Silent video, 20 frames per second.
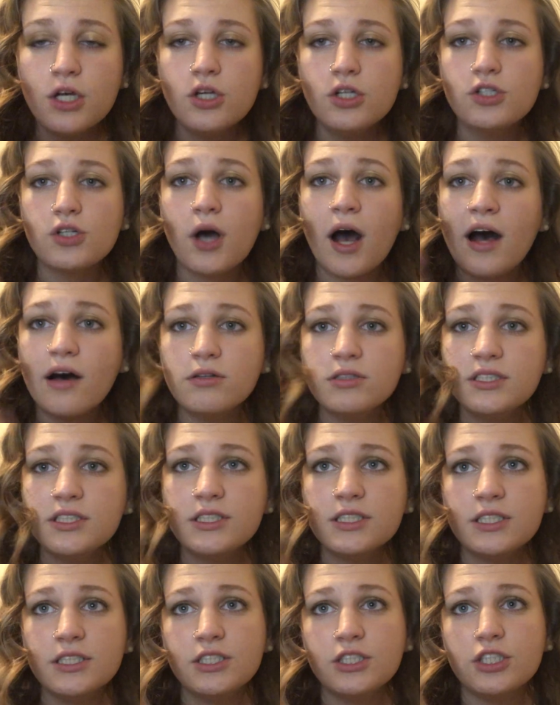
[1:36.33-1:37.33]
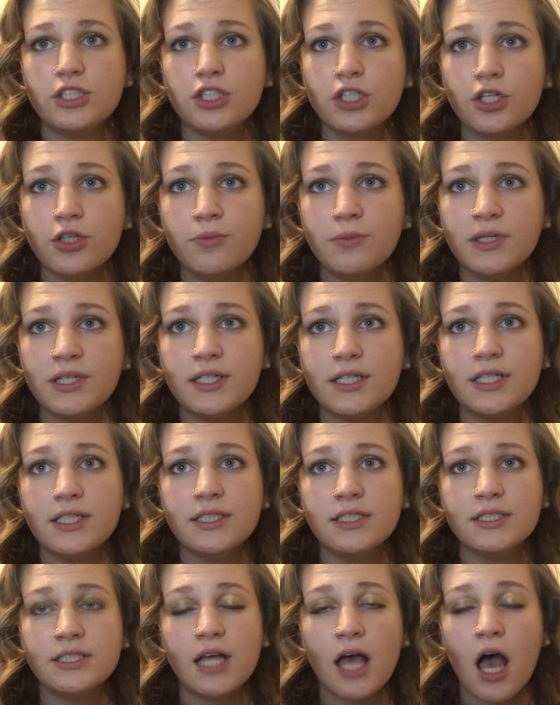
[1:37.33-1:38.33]
So how this is determined
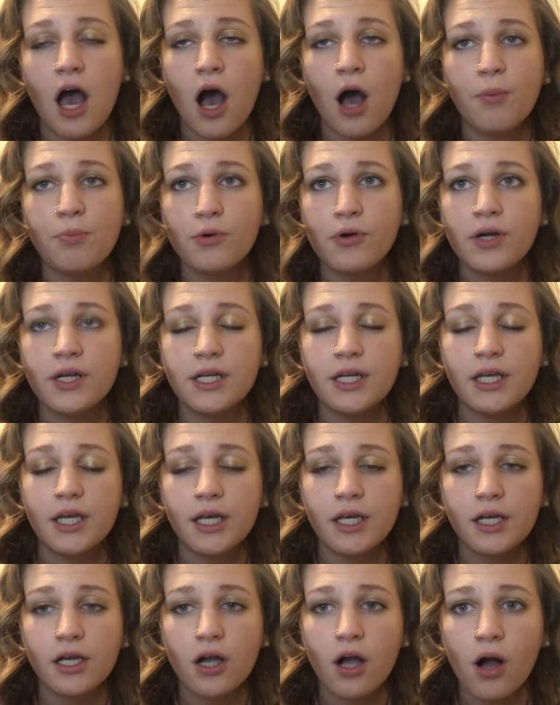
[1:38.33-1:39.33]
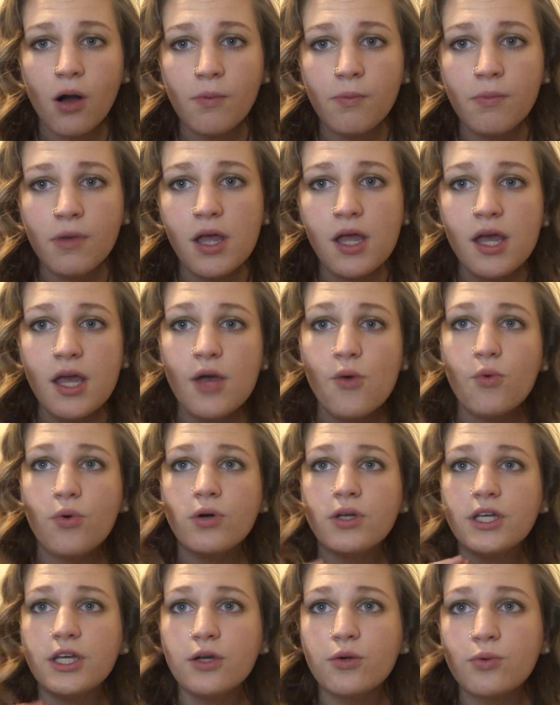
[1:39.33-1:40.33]
is net operating income
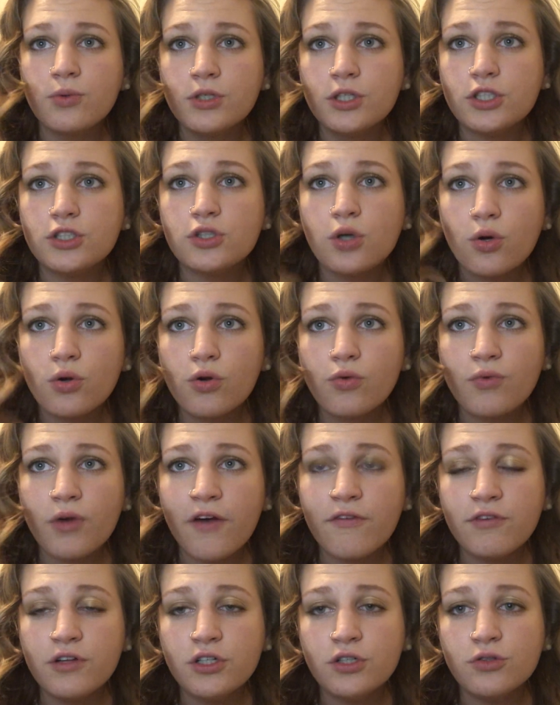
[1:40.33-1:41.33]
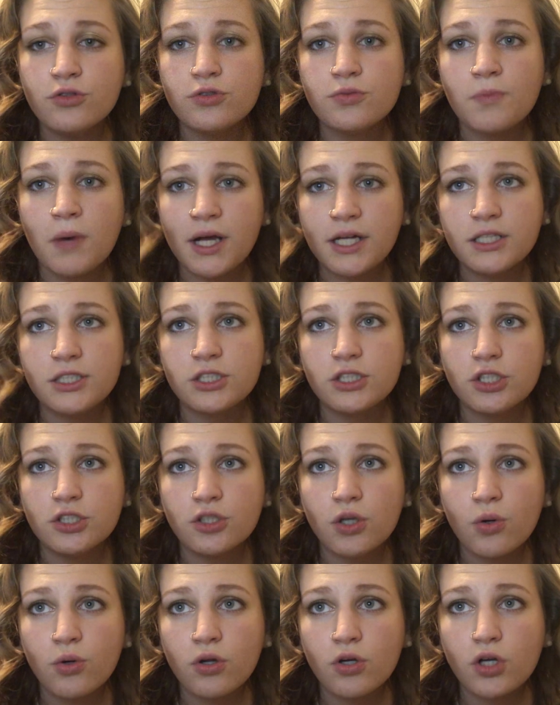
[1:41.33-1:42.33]
will equal the total revenues minus the
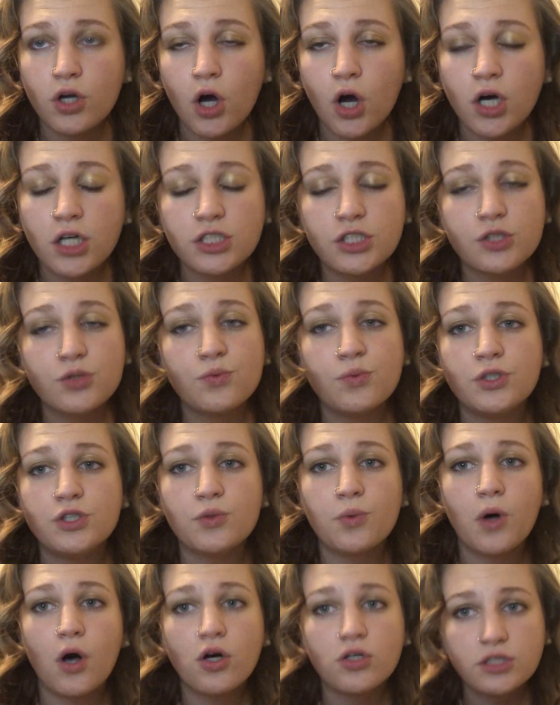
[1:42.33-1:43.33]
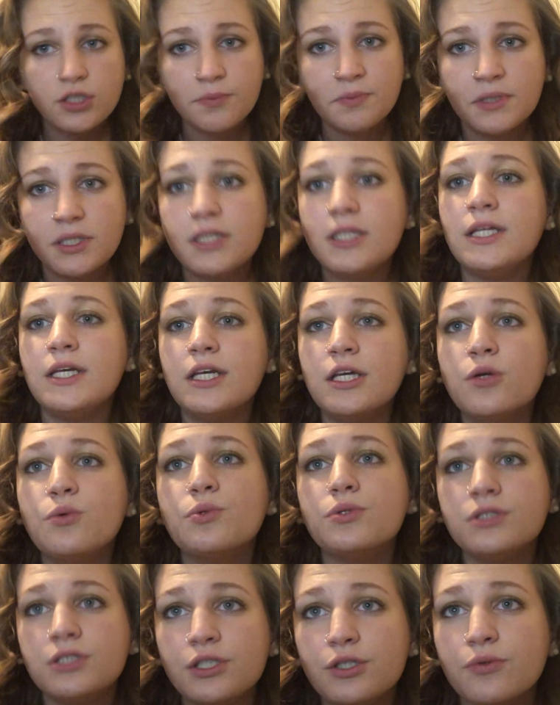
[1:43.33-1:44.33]
total cost, which will ultimately
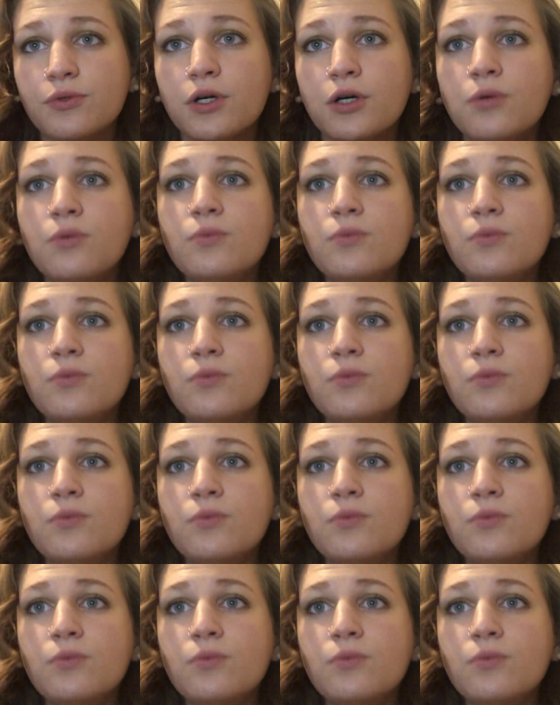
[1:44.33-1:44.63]
equal 0.